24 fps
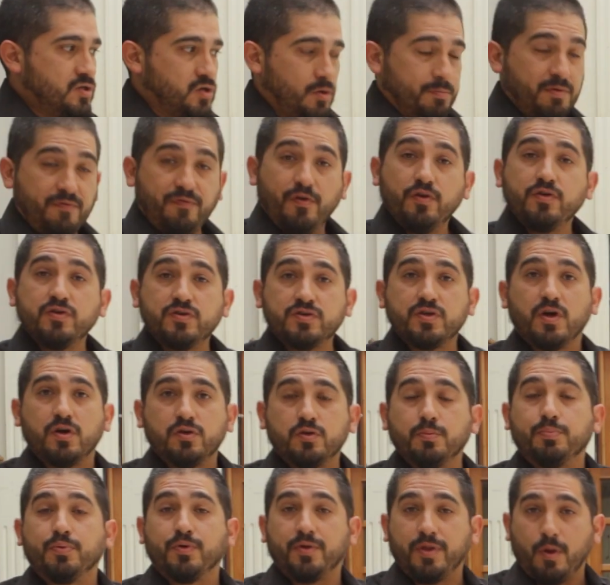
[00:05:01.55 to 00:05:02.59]
So before you start
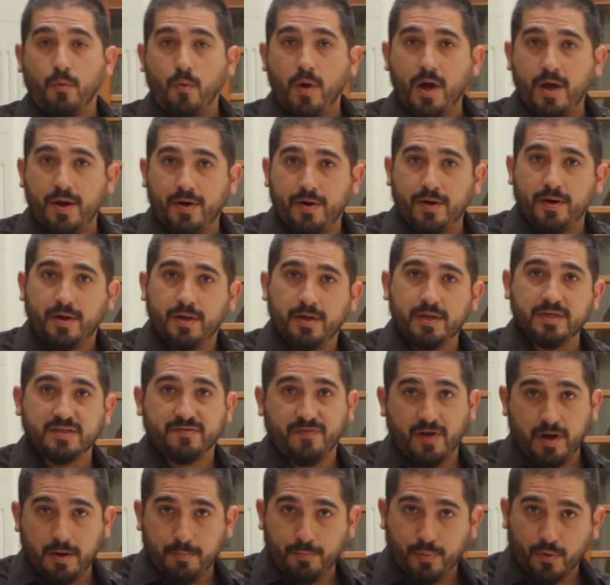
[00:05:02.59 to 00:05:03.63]
to pour the water, it's
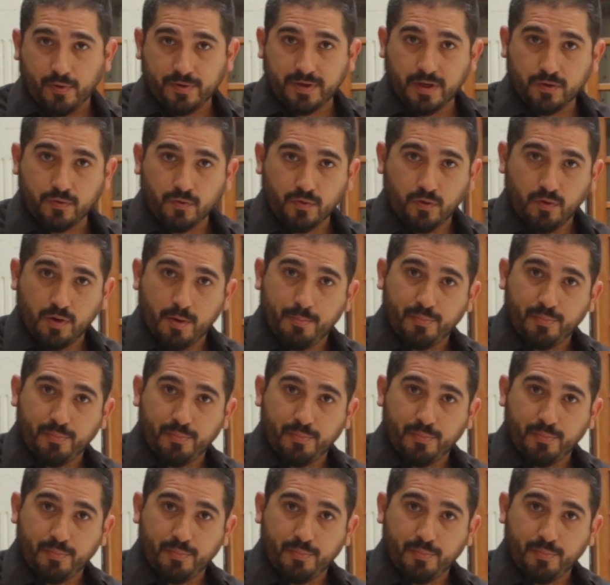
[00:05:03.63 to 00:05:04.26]
very important to do the